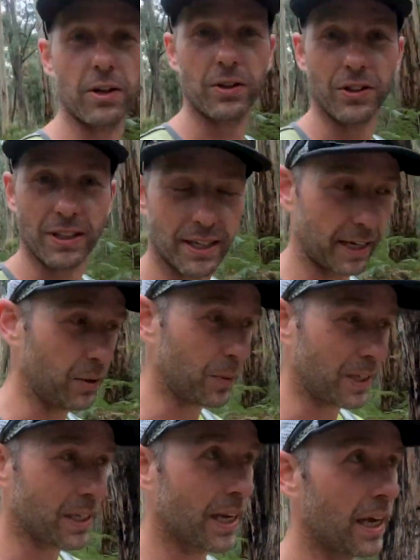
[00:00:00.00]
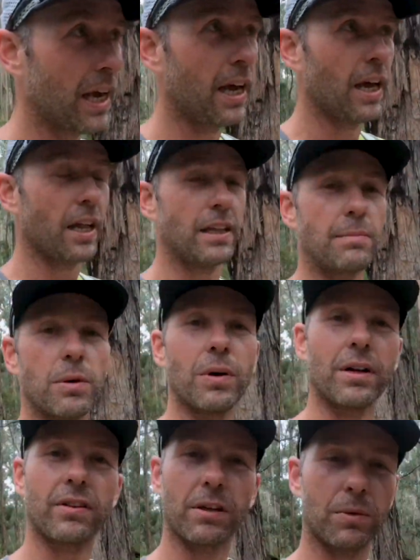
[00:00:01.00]
using Tailwind. Number one
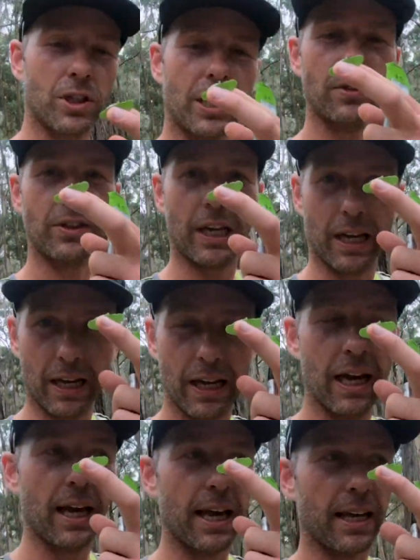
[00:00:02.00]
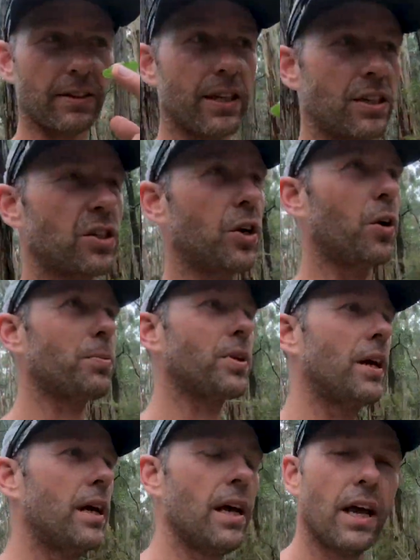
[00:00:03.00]
thing with gels is these tops.
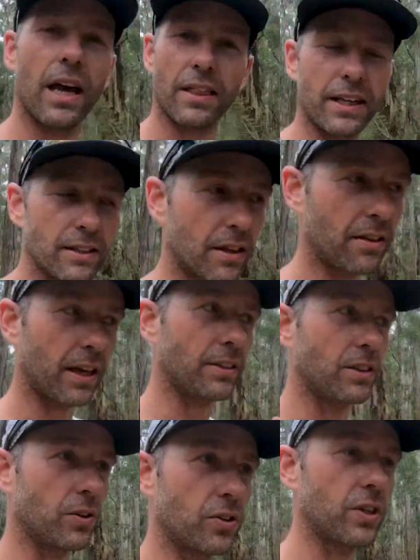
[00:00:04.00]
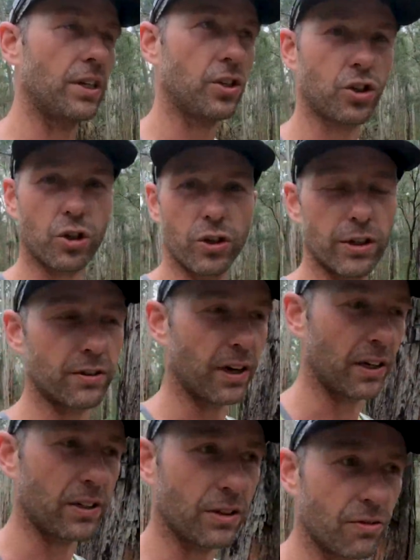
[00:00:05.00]
These are the things that you'll see strewn
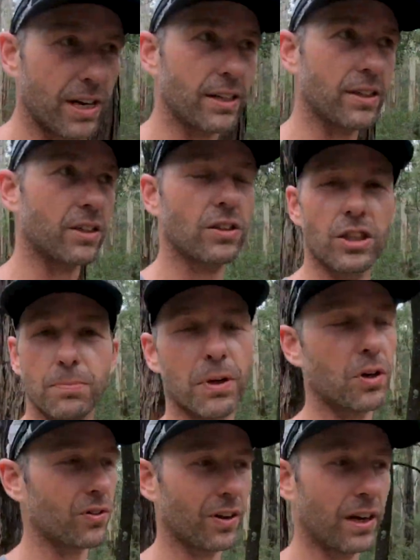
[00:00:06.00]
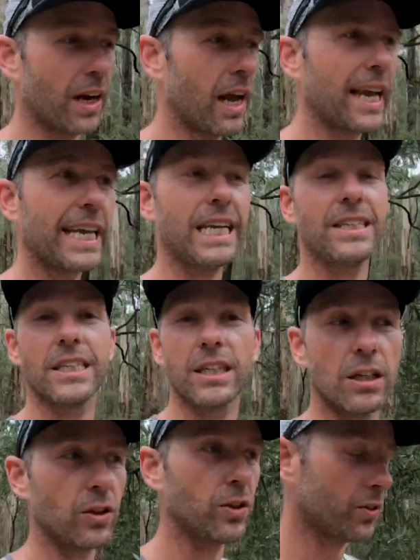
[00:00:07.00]
around in races just because they're easy to
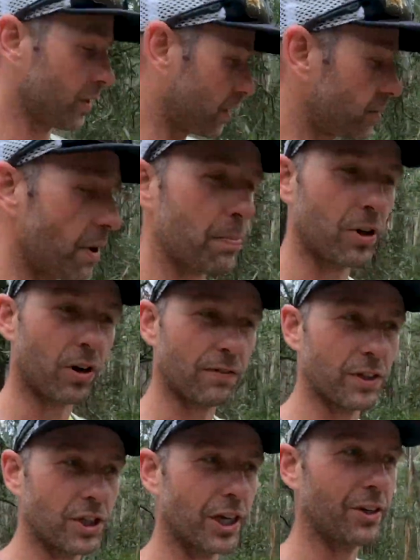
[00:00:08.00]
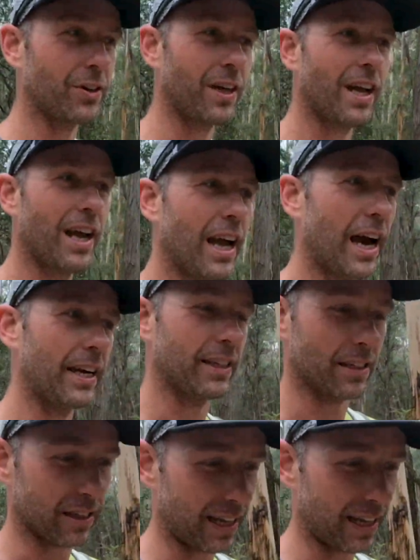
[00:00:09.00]
lose. You're ripping off the gel and it just